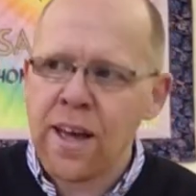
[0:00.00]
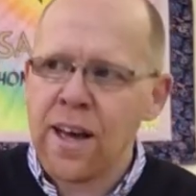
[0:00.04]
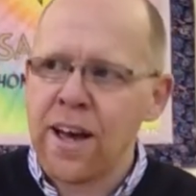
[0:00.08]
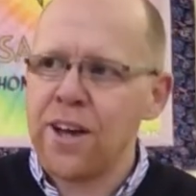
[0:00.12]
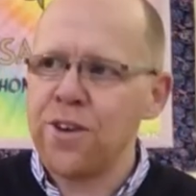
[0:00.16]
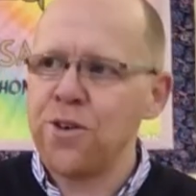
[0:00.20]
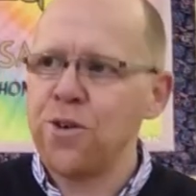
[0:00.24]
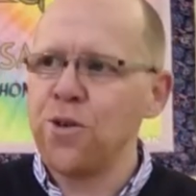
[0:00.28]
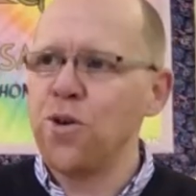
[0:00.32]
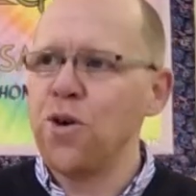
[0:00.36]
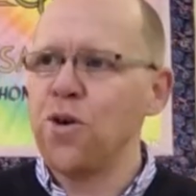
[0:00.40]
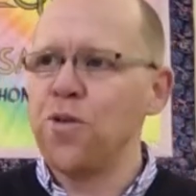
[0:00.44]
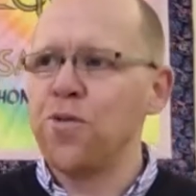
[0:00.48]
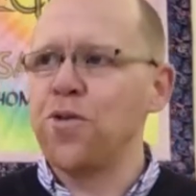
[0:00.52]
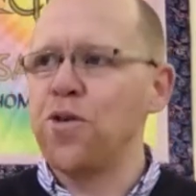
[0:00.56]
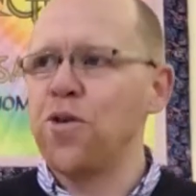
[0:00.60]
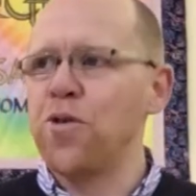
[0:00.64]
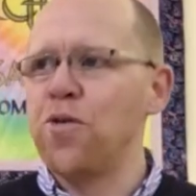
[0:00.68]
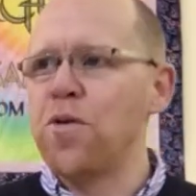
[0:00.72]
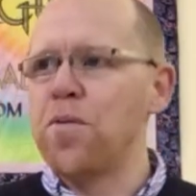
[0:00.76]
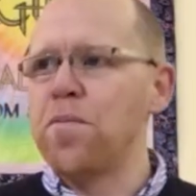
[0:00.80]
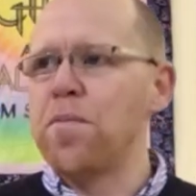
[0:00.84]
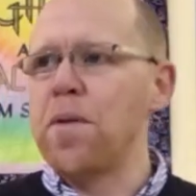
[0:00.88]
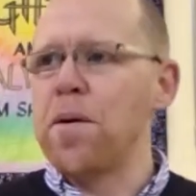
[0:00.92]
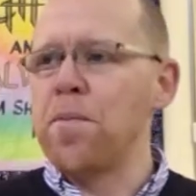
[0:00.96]
I don't know if
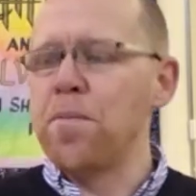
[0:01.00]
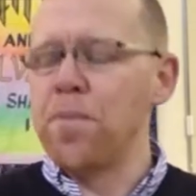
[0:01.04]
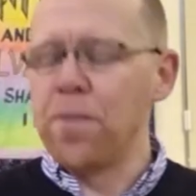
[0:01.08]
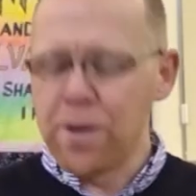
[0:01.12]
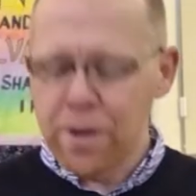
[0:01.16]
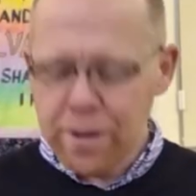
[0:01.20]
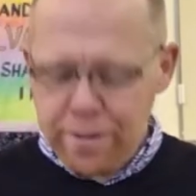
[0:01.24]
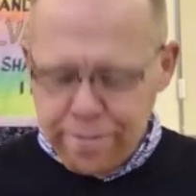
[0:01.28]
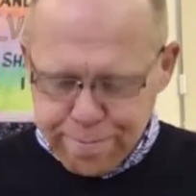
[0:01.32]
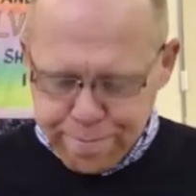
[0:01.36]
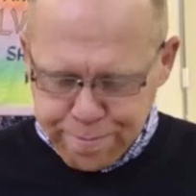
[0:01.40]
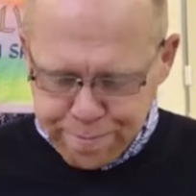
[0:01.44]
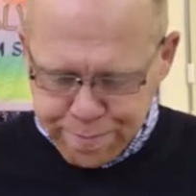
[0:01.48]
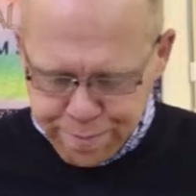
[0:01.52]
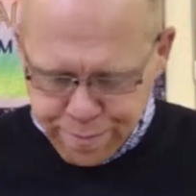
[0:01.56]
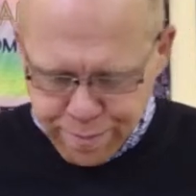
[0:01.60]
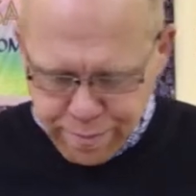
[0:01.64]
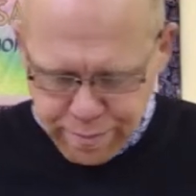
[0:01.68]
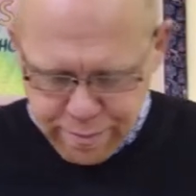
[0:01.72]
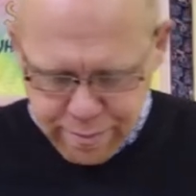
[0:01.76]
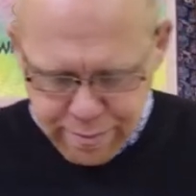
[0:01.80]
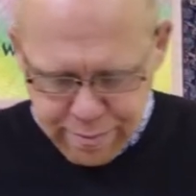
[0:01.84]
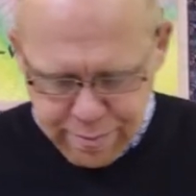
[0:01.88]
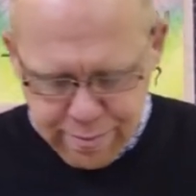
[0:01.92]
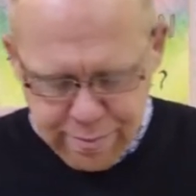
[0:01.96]
you remember,
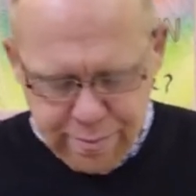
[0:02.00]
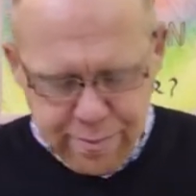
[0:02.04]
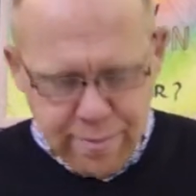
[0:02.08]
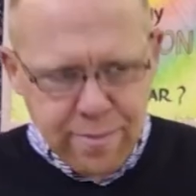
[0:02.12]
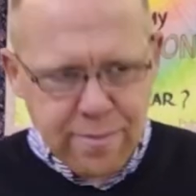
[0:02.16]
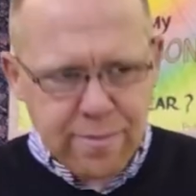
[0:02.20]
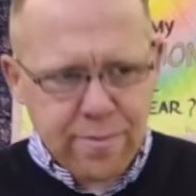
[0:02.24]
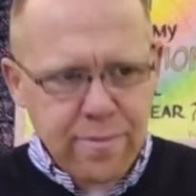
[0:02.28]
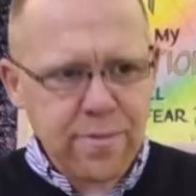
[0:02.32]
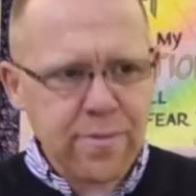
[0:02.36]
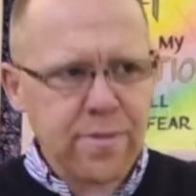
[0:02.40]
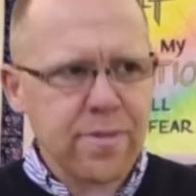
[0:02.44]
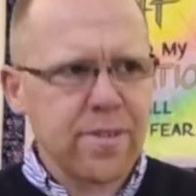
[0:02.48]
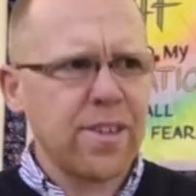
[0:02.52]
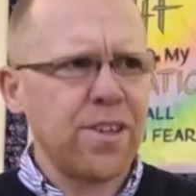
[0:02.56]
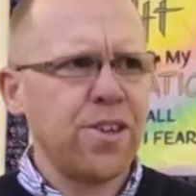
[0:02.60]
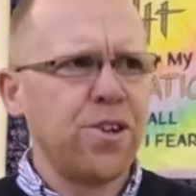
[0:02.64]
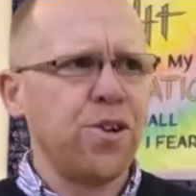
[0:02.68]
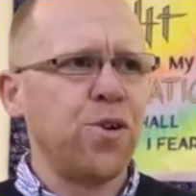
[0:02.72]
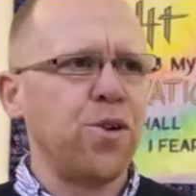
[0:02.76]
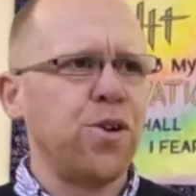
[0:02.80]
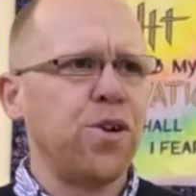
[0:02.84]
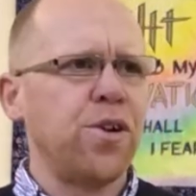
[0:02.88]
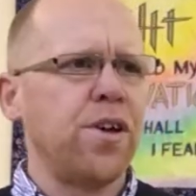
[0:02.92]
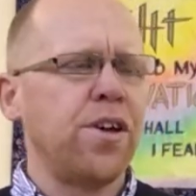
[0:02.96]
you
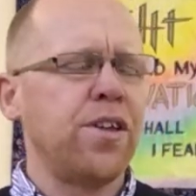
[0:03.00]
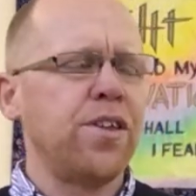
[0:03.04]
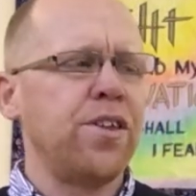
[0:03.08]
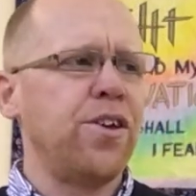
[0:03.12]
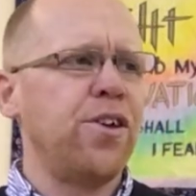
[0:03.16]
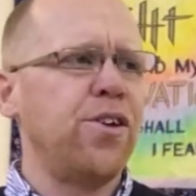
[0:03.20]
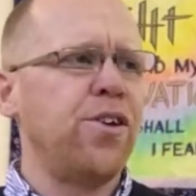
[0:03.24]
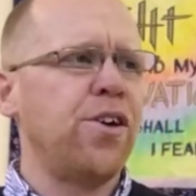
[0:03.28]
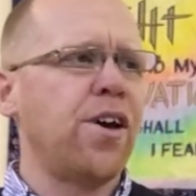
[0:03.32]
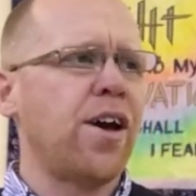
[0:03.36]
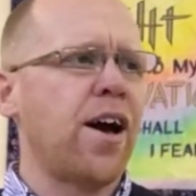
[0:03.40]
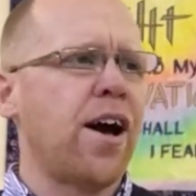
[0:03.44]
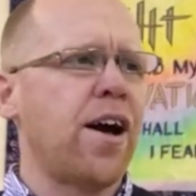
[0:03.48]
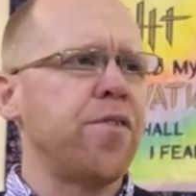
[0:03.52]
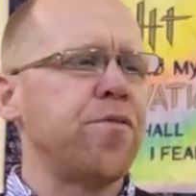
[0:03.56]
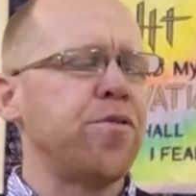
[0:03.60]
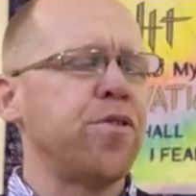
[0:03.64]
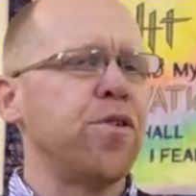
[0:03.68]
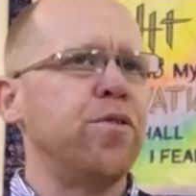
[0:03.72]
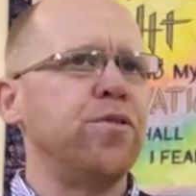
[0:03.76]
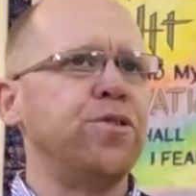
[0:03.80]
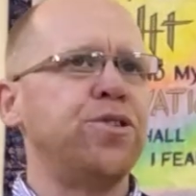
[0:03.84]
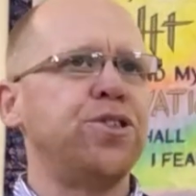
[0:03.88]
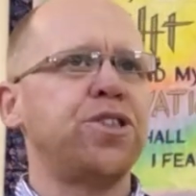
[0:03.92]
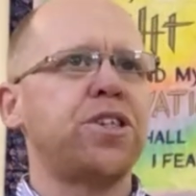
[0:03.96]
know, you have
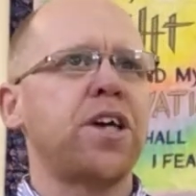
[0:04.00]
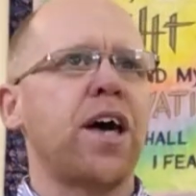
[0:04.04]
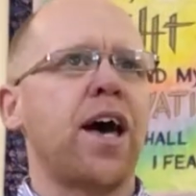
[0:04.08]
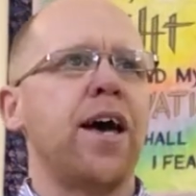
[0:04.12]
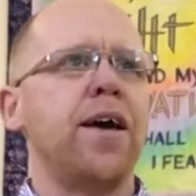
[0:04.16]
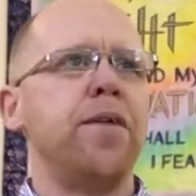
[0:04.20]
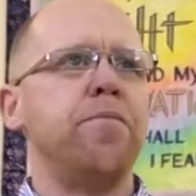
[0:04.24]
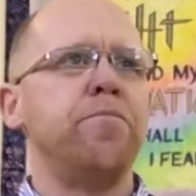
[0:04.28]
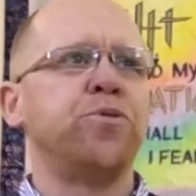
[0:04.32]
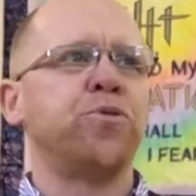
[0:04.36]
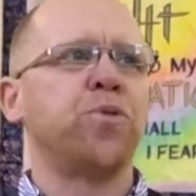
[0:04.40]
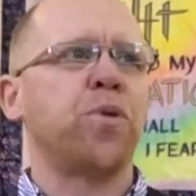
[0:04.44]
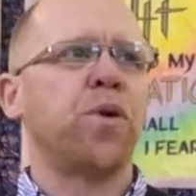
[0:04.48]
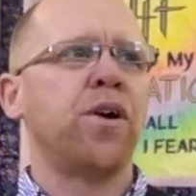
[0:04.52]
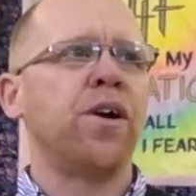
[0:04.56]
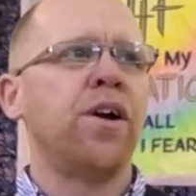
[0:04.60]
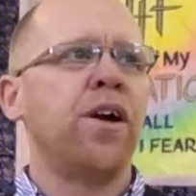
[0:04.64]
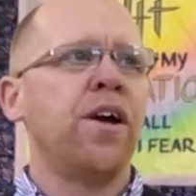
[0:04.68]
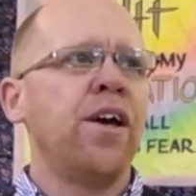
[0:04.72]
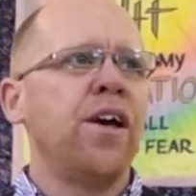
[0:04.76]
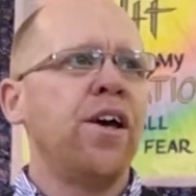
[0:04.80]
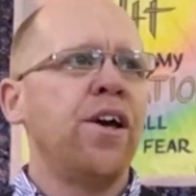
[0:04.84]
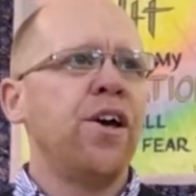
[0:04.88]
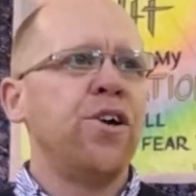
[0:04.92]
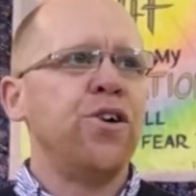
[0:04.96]
those times where
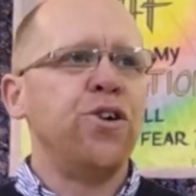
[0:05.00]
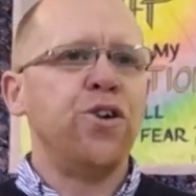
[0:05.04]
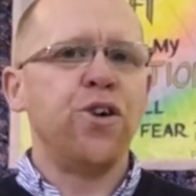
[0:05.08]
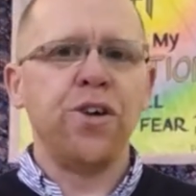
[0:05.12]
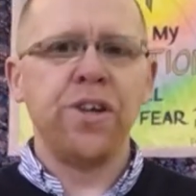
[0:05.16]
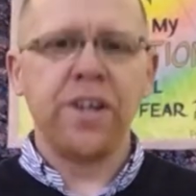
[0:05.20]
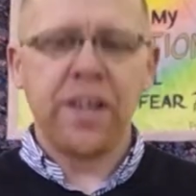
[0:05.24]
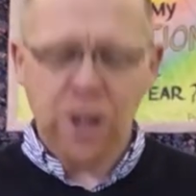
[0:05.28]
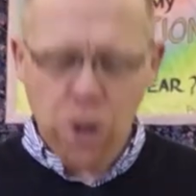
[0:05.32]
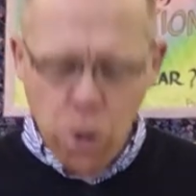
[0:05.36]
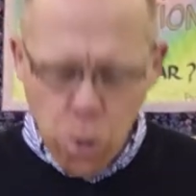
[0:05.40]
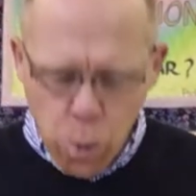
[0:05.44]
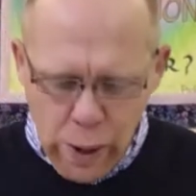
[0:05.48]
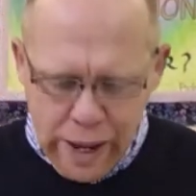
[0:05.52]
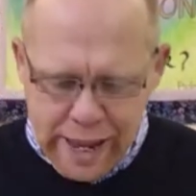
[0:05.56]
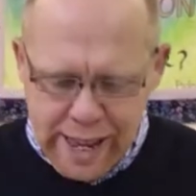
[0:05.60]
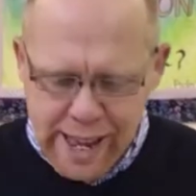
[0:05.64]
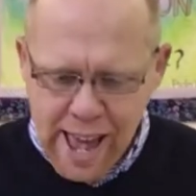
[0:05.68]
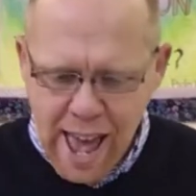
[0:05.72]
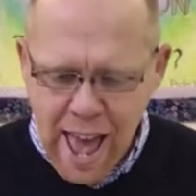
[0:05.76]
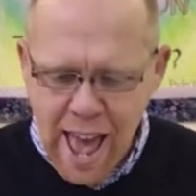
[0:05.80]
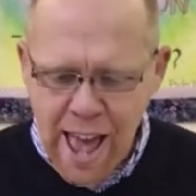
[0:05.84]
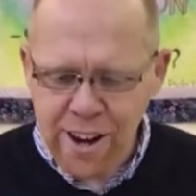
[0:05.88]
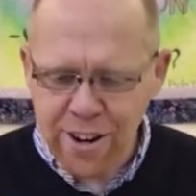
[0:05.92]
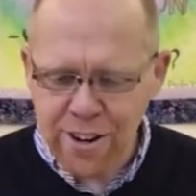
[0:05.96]
you can get a
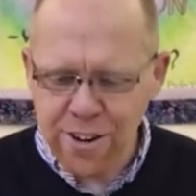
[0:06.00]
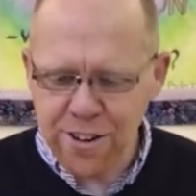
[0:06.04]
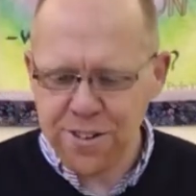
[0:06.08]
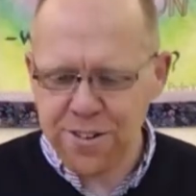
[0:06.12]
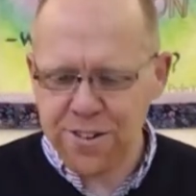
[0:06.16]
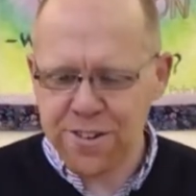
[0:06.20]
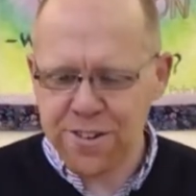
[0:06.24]
weekend